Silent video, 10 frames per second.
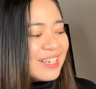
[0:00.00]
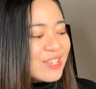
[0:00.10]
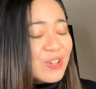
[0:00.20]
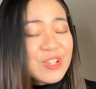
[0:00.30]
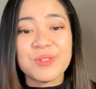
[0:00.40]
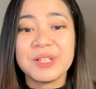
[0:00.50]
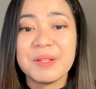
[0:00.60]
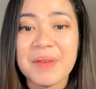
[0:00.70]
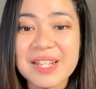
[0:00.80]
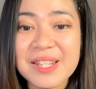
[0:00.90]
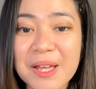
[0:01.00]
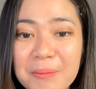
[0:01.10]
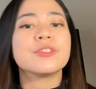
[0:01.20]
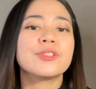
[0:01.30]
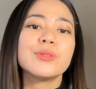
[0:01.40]
So it's really messed
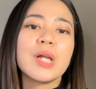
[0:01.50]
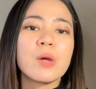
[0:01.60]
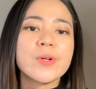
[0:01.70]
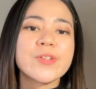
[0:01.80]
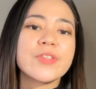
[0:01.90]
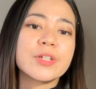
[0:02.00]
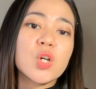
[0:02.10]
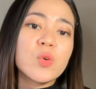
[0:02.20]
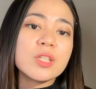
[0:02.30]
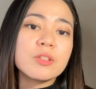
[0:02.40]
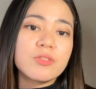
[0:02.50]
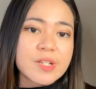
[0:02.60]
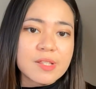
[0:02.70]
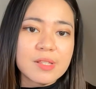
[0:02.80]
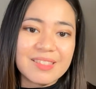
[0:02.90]
up. After 2 hours, they're going to
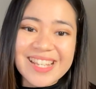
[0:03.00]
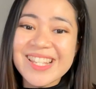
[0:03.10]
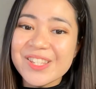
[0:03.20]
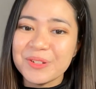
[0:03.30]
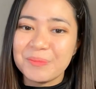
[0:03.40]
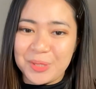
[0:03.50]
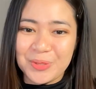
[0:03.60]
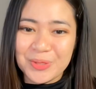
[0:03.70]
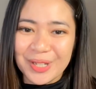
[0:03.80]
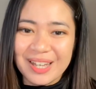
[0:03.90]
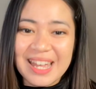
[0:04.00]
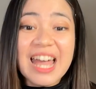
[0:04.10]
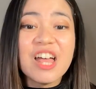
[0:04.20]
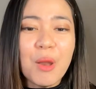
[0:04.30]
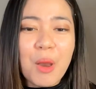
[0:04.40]
just distribute
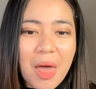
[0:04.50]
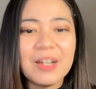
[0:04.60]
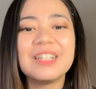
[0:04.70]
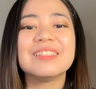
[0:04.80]
the